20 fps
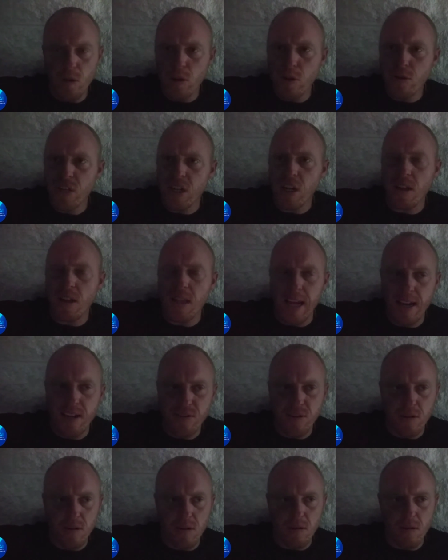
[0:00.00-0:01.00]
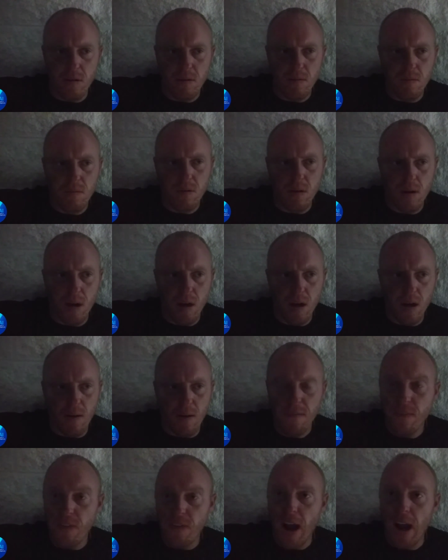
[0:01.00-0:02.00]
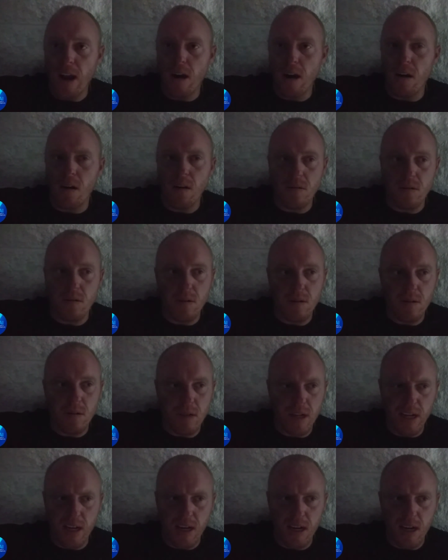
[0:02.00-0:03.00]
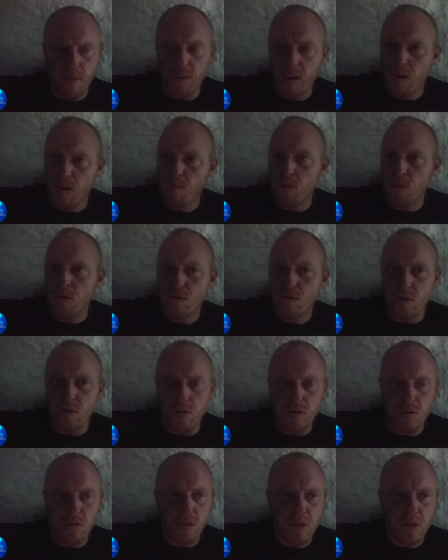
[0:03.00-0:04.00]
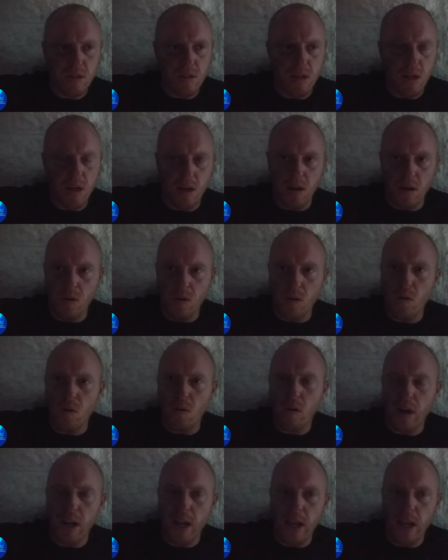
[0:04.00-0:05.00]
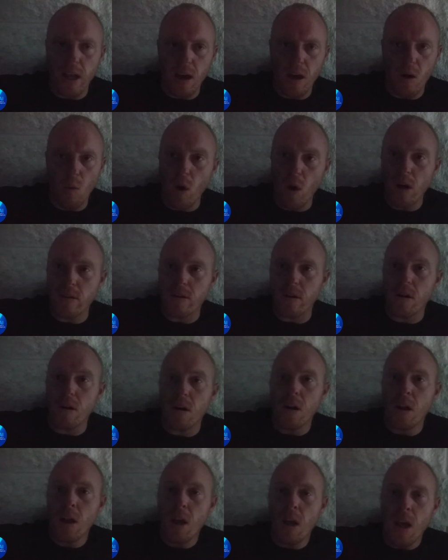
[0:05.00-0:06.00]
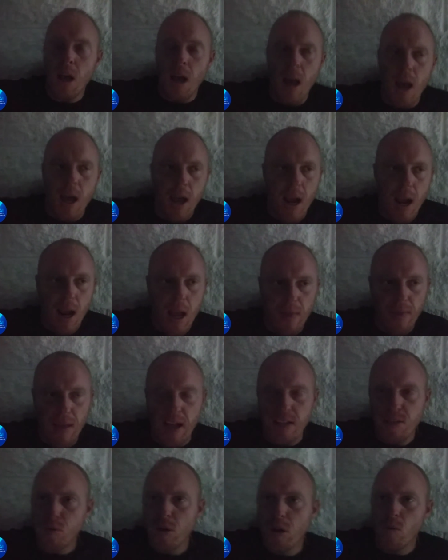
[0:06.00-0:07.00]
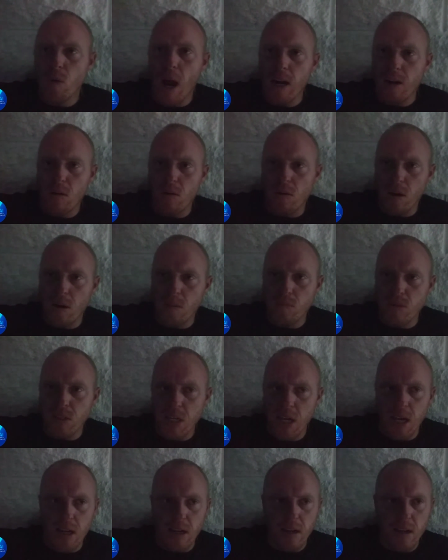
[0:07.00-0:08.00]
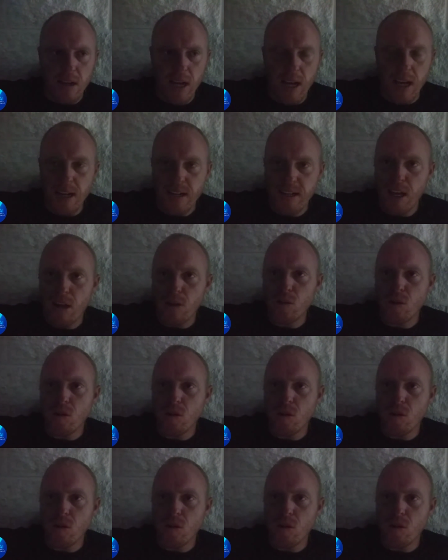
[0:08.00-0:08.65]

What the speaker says: using a laser, fire, kind of like a blowtorch or a welder. That's where your radical comes in. It tells